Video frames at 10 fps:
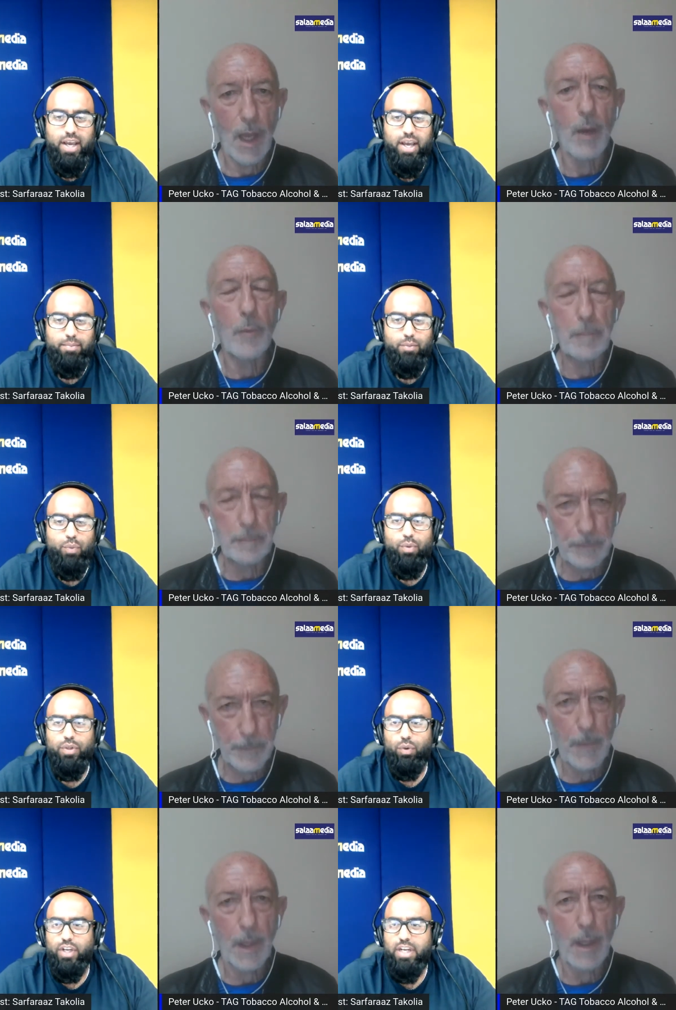Speaker 1: um, we were
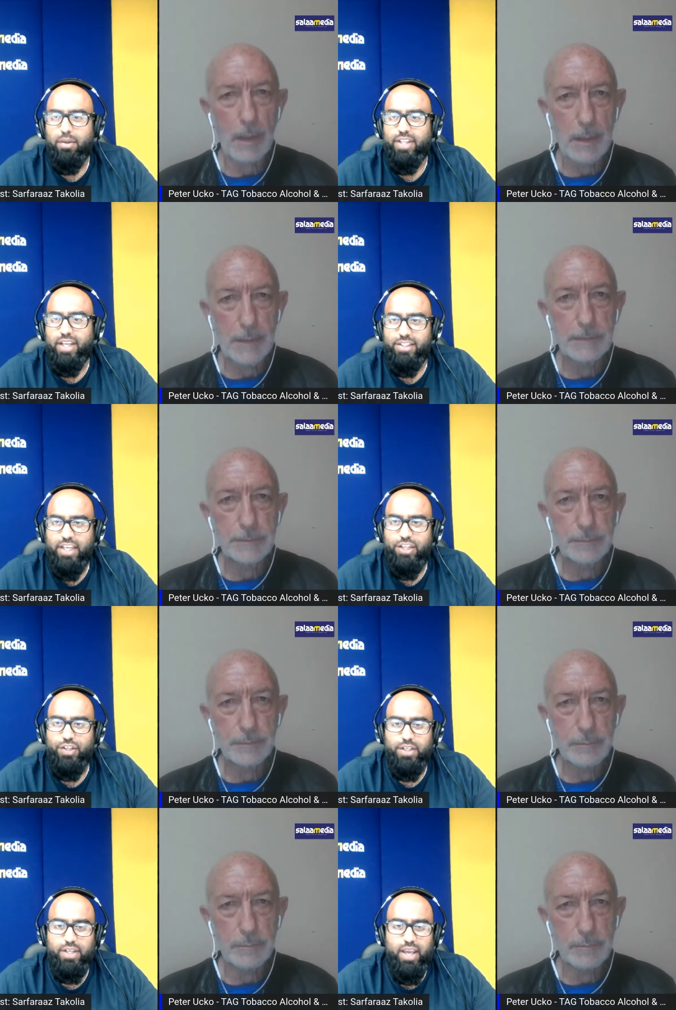talking about
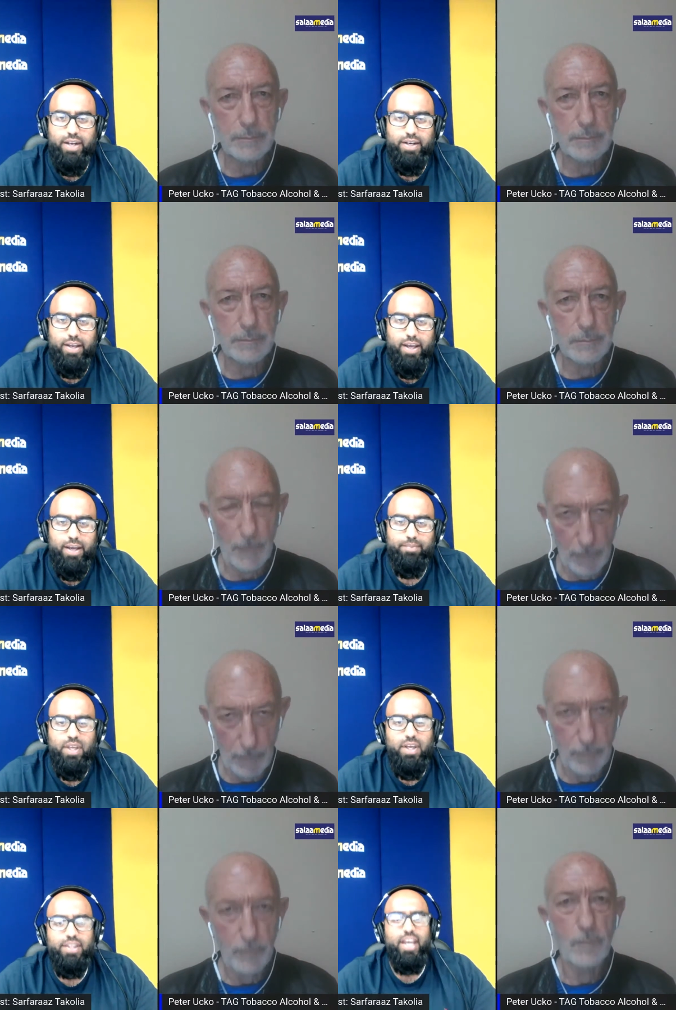taxation and um,
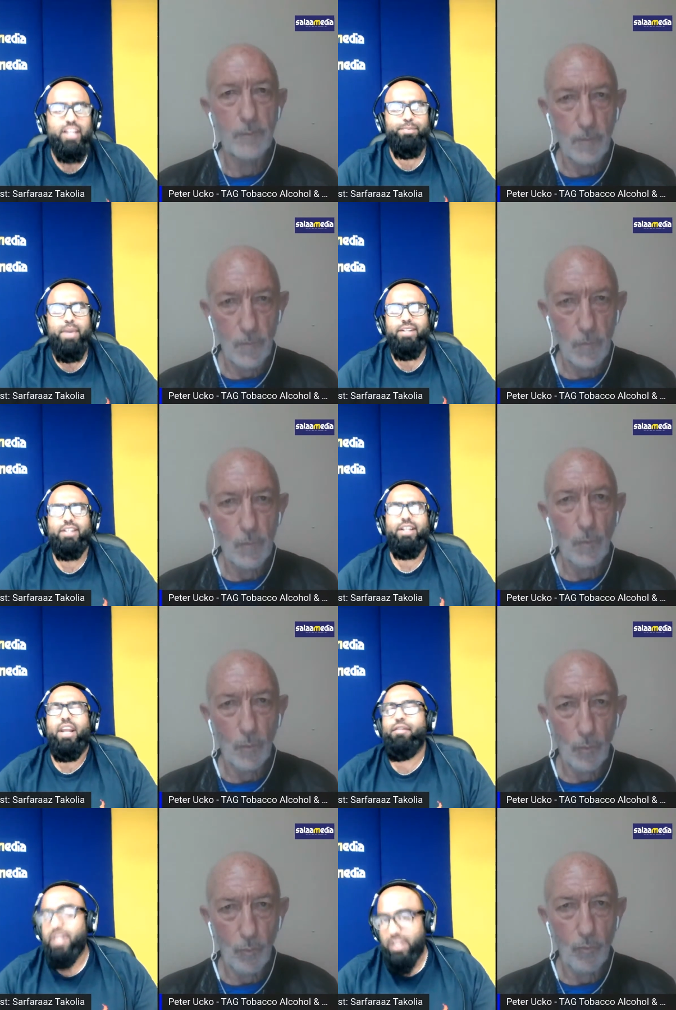the expected
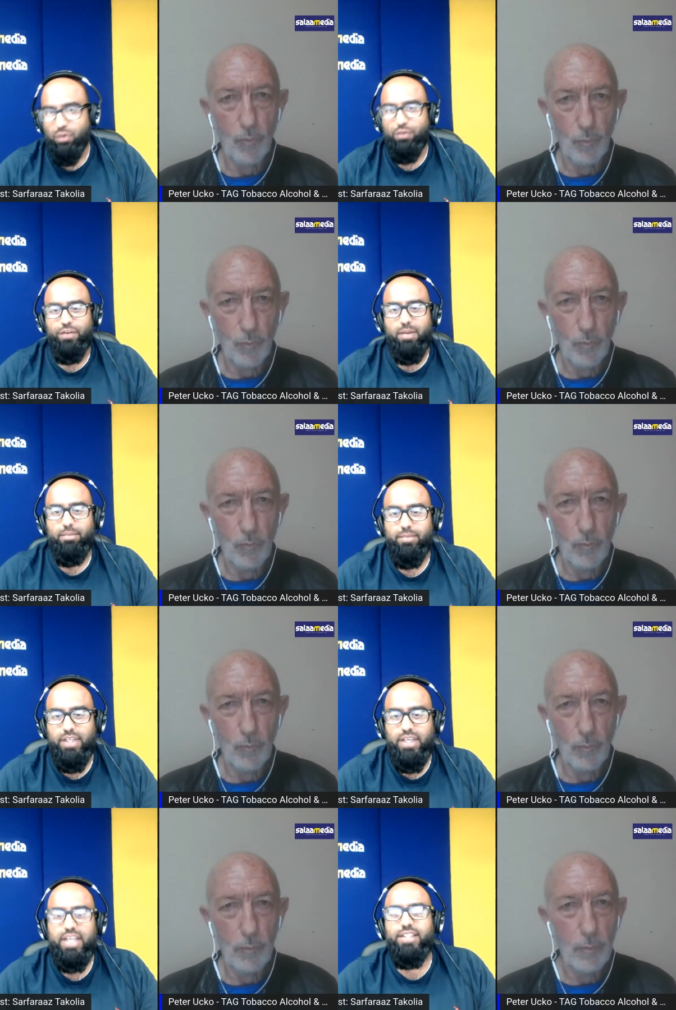revenue from
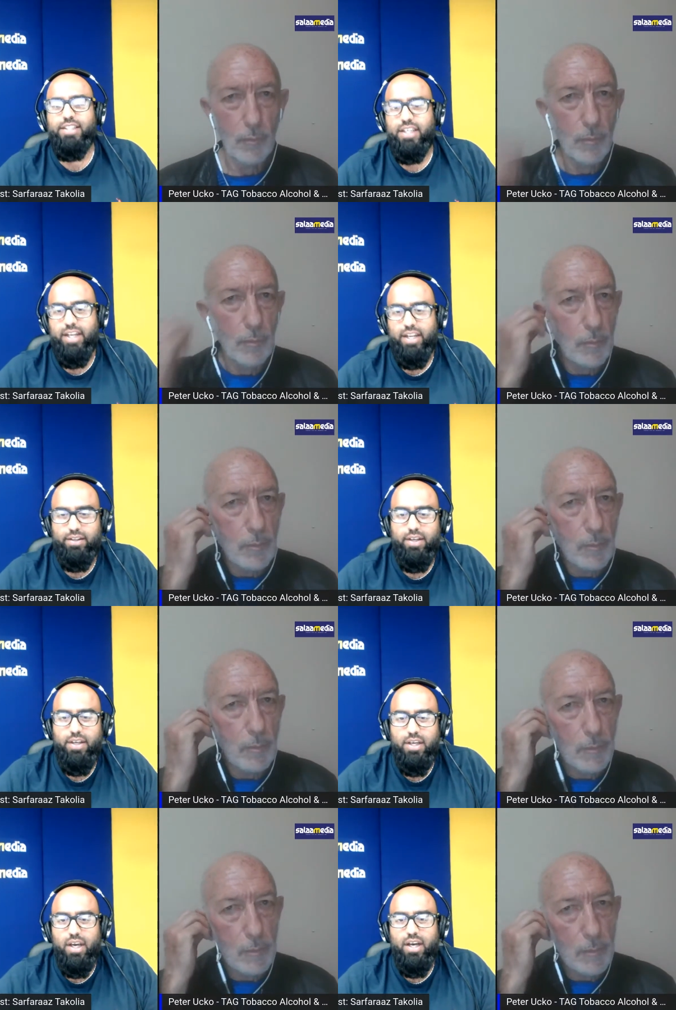the e-cigarette
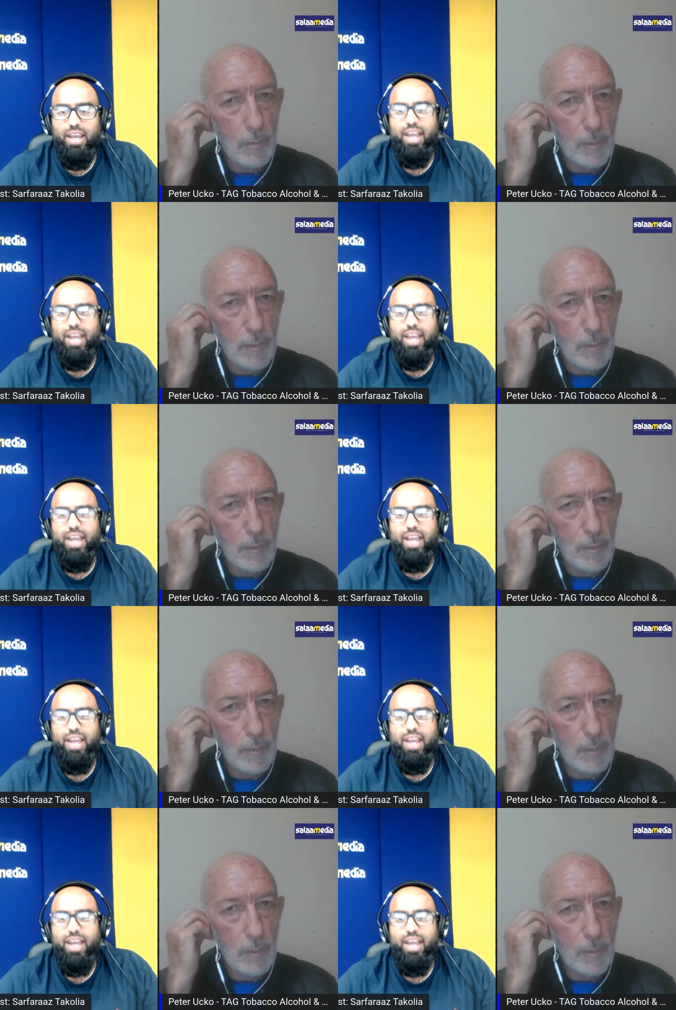uh,